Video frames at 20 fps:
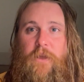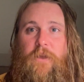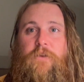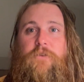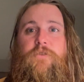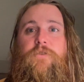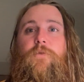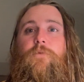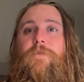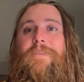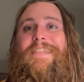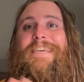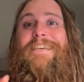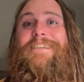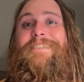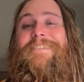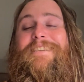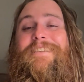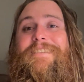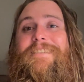So
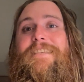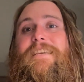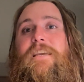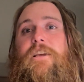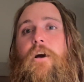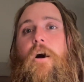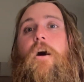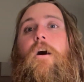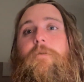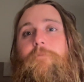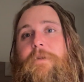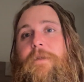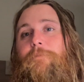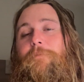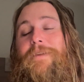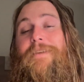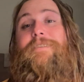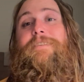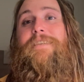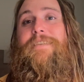this is the common
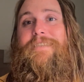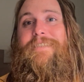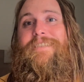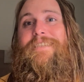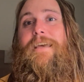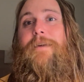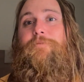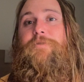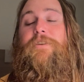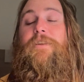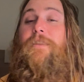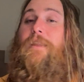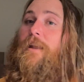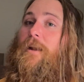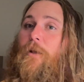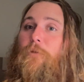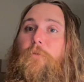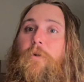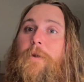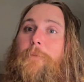misconception that I
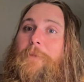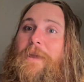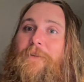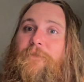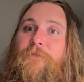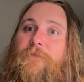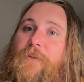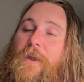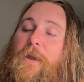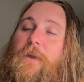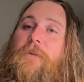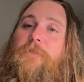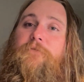want to make very,